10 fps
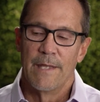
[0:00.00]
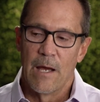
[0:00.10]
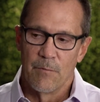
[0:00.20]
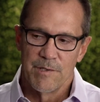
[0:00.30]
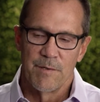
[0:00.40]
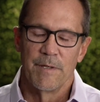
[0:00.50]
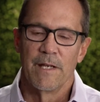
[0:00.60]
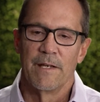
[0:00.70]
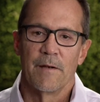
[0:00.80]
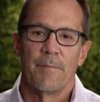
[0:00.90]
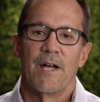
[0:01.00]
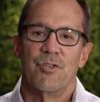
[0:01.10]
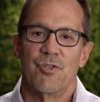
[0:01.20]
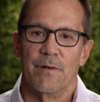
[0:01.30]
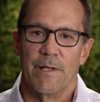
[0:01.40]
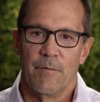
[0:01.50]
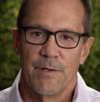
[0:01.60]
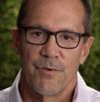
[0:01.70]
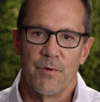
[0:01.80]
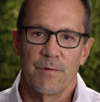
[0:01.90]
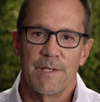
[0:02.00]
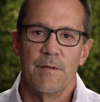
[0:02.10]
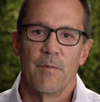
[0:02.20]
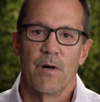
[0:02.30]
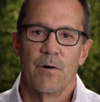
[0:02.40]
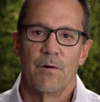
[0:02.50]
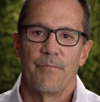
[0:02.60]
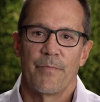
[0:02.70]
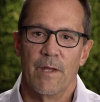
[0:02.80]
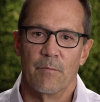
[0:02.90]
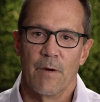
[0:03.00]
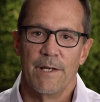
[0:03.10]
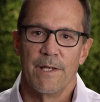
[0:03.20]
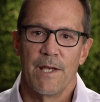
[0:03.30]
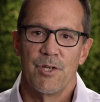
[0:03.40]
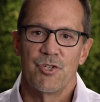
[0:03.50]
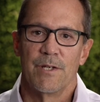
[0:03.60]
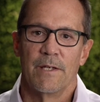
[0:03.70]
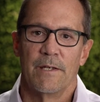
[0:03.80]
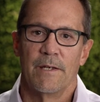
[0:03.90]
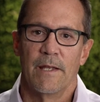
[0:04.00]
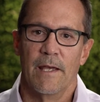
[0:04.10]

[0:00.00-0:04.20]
that was the beginning of my journey. Went through chemo and radiation.